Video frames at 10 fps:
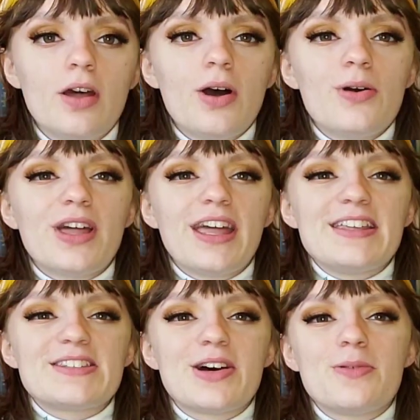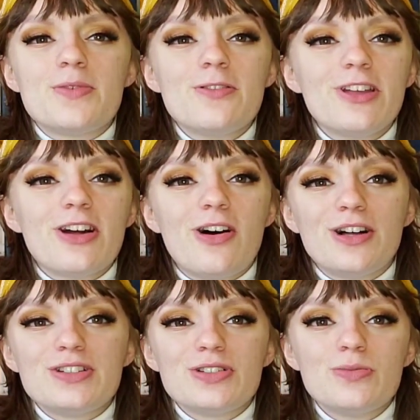Okay, so moving
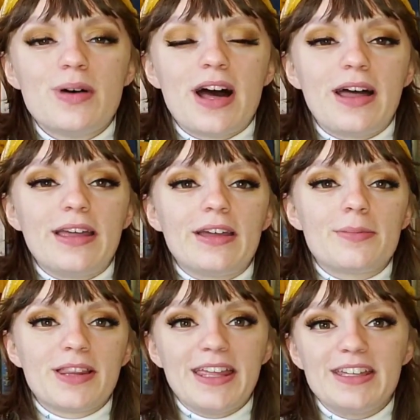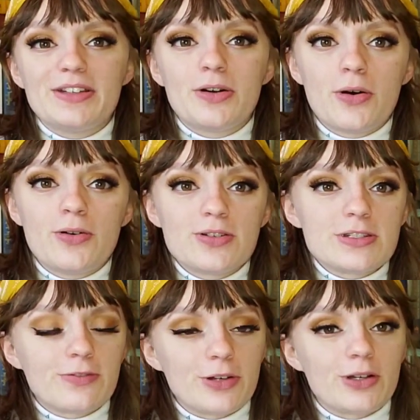on to my plant
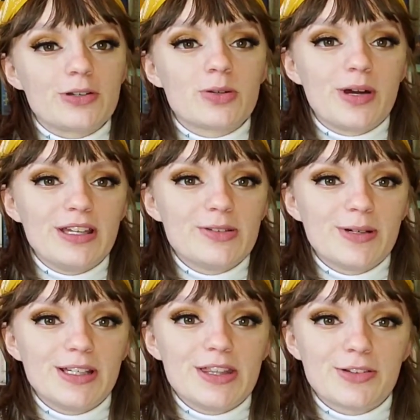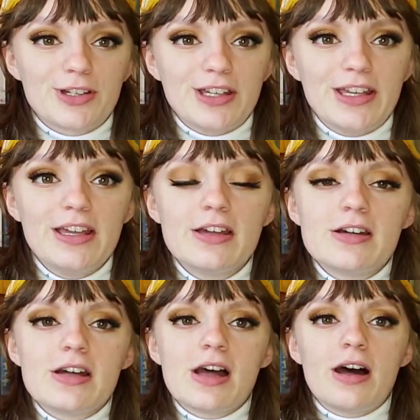goals for 2023.
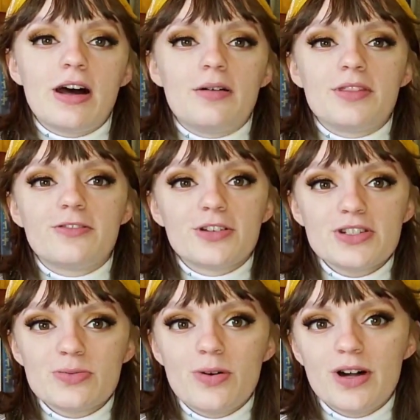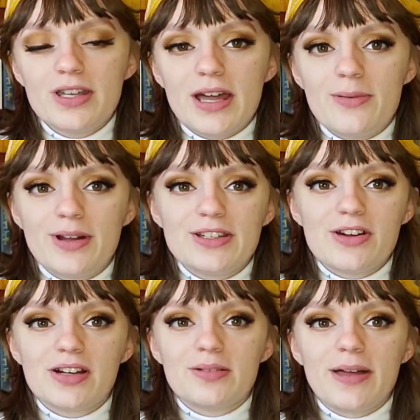The first one I want to
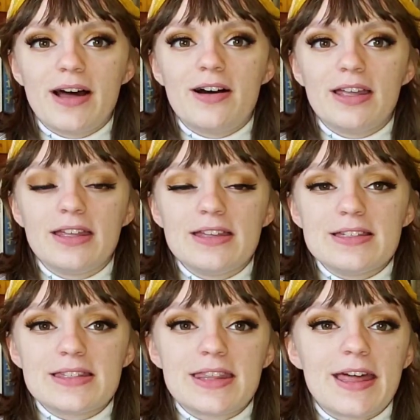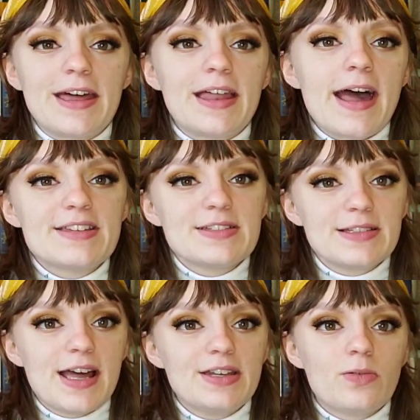talk about is that I just
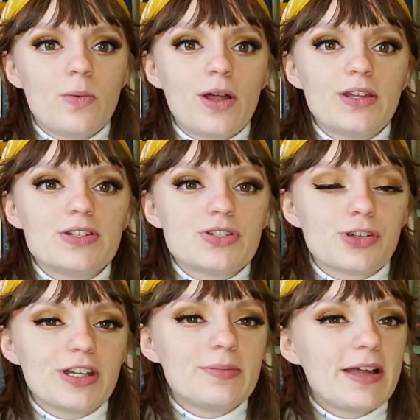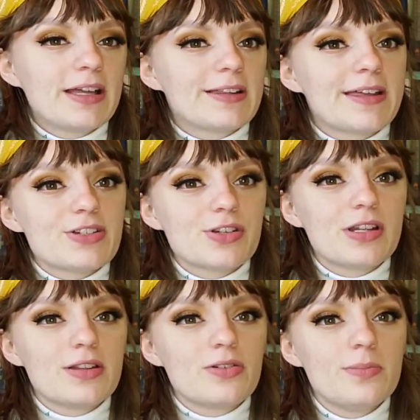kind of want to shrink my collection
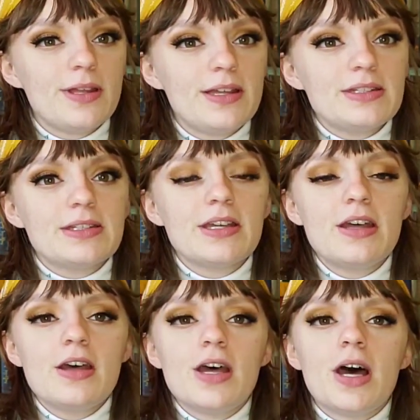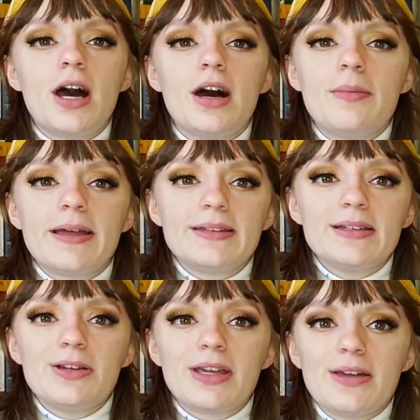a little bit. I
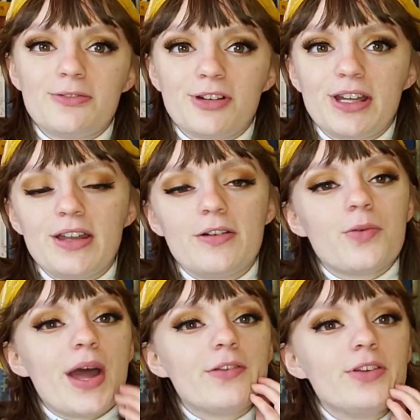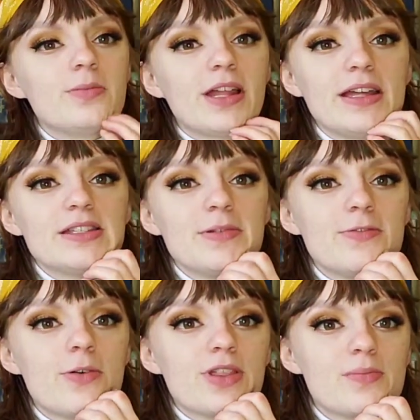did get rid of quite a few plants
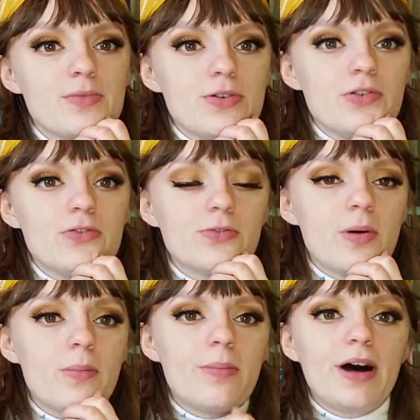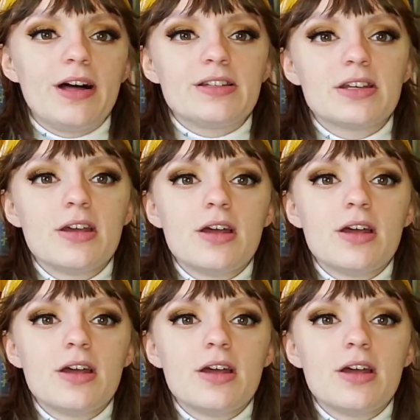before the move, but